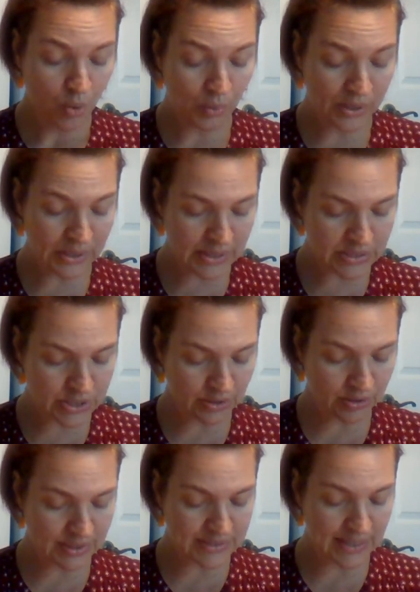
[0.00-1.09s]
"we need to
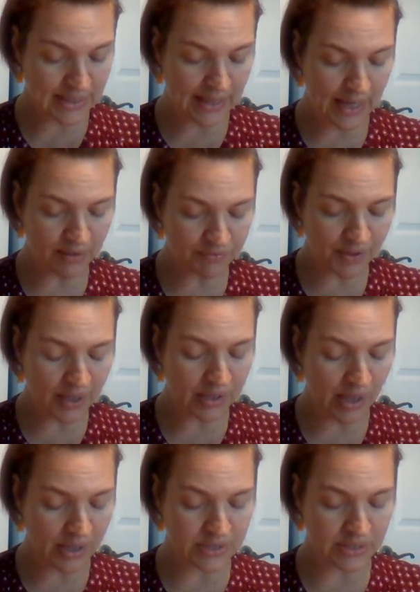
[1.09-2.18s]
look inside every
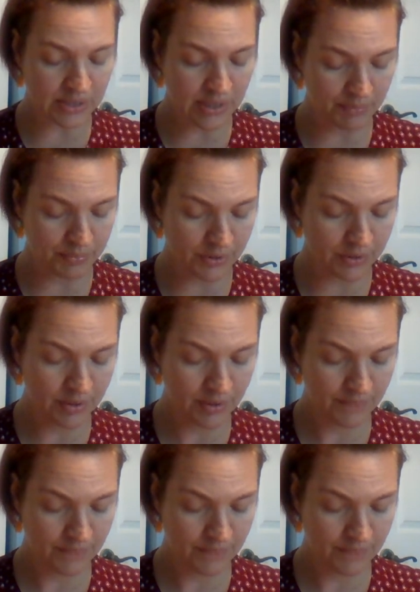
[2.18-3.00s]
closet and cupboard